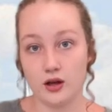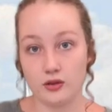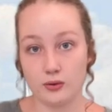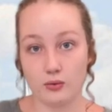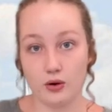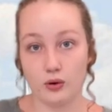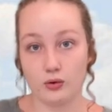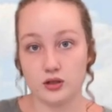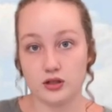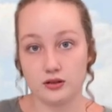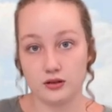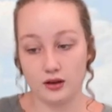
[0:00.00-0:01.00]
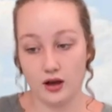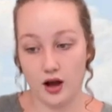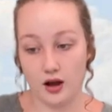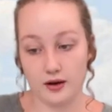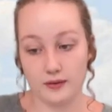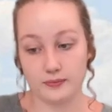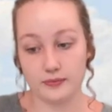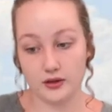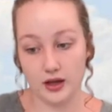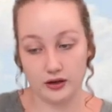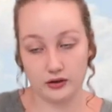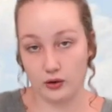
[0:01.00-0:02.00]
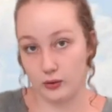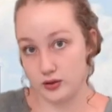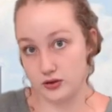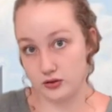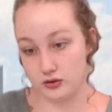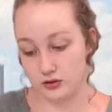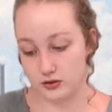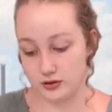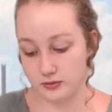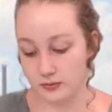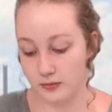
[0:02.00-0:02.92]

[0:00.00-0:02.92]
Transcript: the road and go in circles.